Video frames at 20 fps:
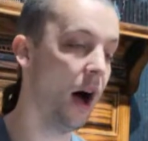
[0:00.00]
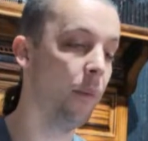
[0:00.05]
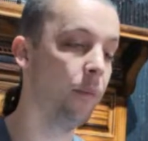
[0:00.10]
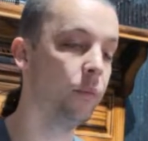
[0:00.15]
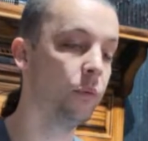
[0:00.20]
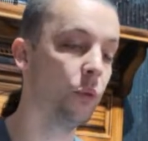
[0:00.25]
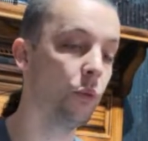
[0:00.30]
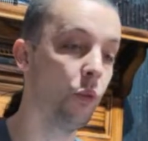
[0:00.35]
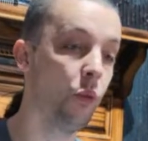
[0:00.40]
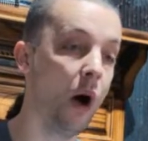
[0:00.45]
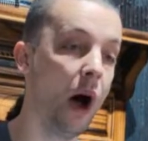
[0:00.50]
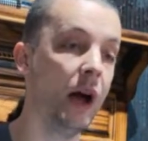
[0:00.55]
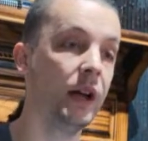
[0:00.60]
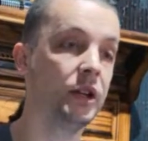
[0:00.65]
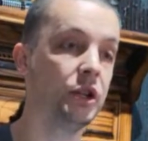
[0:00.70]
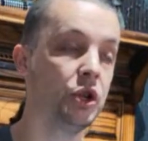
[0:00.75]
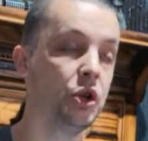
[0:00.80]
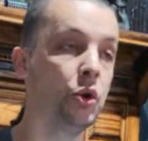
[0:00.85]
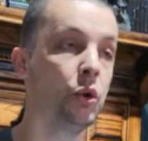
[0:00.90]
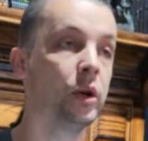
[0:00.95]
What
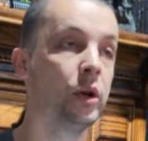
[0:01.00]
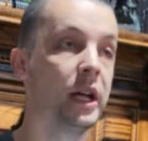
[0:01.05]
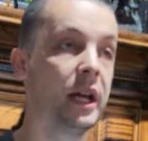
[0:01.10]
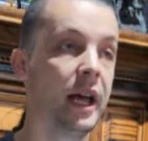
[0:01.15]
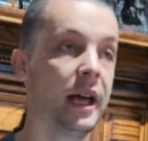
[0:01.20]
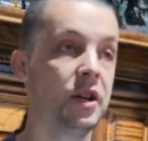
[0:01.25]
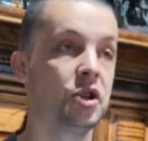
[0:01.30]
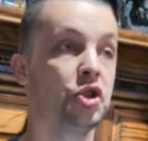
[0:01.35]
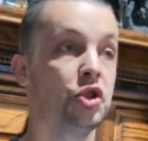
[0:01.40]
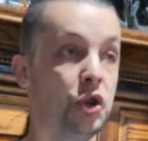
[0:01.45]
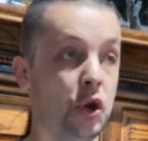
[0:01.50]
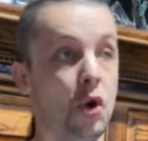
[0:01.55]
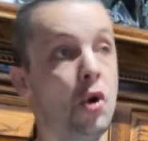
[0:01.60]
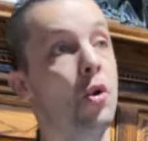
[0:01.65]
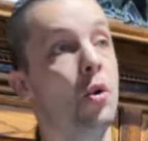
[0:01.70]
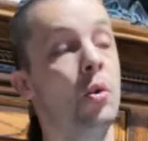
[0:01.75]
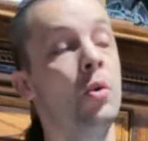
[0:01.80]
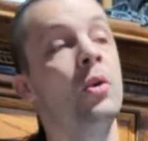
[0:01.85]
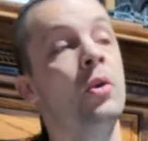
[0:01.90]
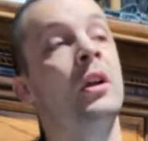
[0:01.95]
you can
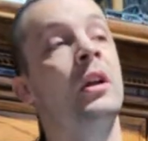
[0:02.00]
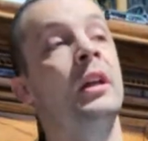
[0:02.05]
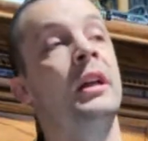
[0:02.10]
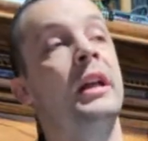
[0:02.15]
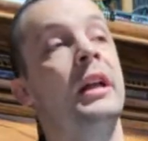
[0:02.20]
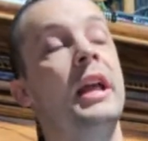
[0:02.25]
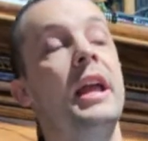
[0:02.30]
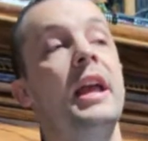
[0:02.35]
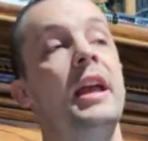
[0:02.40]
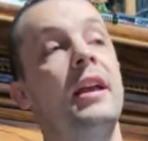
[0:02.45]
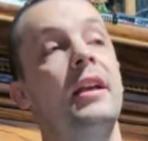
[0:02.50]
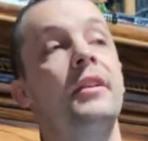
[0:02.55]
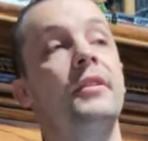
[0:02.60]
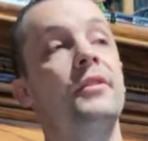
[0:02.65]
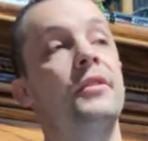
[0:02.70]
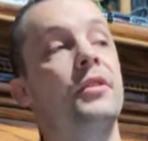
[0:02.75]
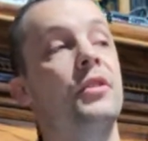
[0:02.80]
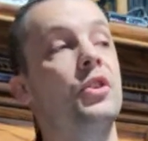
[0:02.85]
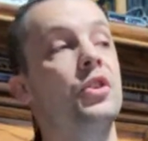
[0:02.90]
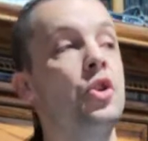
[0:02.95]
do
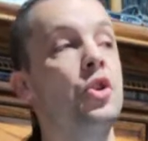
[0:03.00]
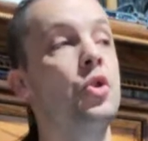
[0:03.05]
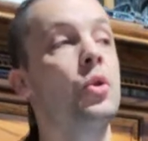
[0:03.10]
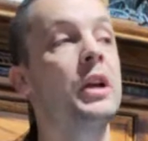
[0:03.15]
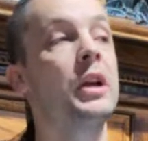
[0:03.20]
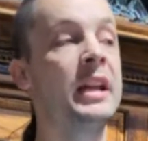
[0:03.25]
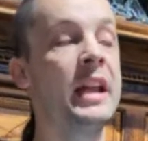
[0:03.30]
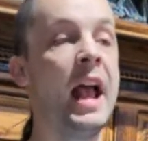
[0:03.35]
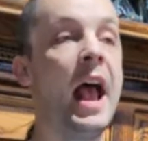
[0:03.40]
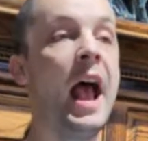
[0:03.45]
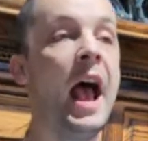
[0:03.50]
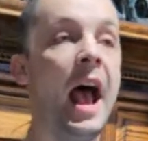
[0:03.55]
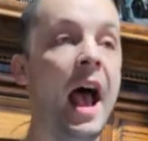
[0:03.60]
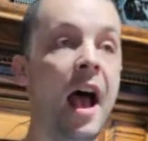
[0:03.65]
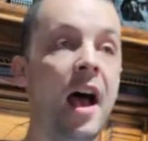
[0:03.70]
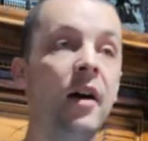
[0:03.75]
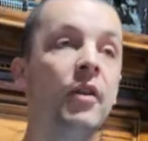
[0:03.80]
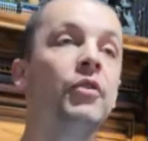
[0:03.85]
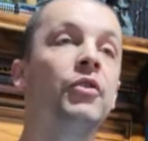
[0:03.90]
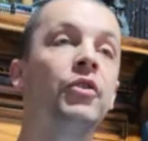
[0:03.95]
is you can
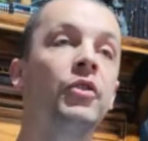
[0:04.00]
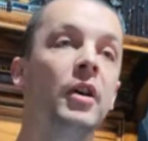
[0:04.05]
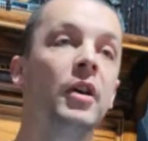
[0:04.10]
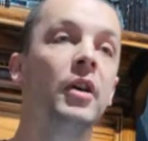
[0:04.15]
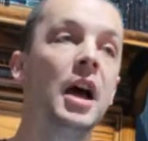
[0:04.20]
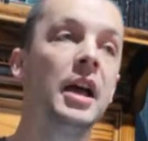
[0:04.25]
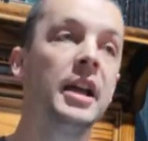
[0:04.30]
have an